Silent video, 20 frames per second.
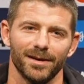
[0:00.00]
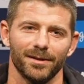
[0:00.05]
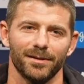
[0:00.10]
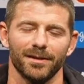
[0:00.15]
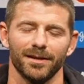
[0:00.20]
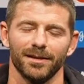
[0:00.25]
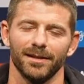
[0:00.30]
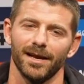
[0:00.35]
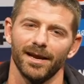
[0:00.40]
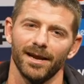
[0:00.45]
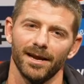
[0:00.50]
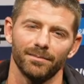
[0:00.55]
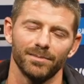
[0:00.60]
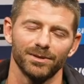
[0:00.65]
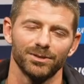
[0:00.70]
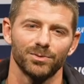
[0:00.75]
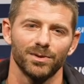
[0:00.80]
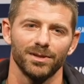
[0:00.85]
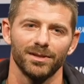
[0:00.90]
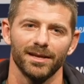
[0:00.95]
think that
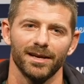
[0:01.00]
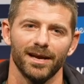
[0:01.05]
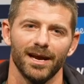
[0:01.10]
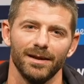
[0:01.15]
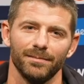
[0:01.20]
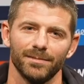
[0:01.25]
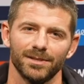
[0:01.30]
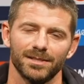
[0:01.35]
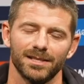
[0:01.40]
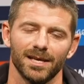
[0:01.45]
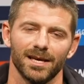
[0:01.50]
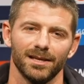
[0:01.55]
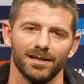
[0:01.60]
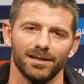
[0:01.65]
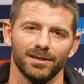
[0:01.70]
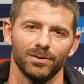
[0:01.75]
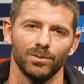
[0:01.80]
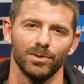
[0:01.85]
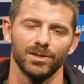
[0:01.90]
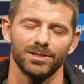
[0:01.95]
happens when the game is done
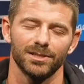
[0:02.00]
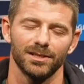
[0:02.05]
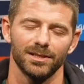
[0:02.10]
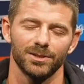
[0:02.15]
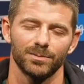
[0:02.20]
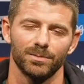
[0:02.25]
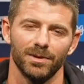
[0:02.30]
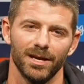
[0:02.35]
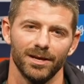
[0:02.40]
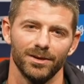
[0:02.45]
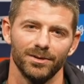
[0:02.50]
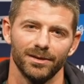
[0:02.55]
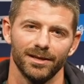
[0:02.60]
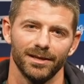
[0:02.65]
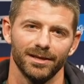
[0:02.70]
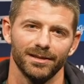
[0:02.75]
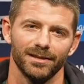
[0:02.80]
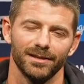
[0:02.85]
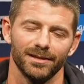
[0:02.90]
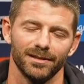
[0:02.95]
and the whistle is blown,
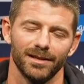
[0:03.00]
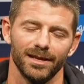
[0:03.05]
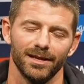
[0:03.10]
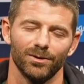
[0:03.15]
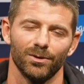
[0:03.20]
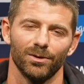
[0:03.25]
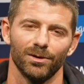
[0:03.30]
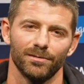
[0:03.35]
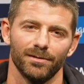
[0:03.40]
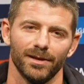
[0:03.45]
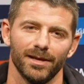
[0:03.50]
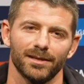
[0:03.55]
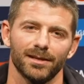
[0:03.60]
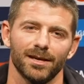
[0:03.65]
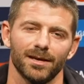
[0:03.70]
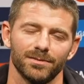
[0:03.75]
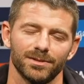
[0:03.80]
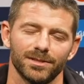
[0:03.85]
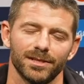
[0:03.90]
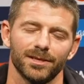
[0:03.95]
then all of
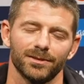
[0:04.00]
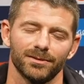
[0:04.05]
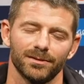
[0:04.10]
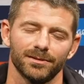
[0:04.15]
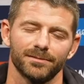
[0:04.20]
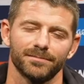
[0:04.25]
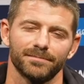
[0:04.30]
that comes out.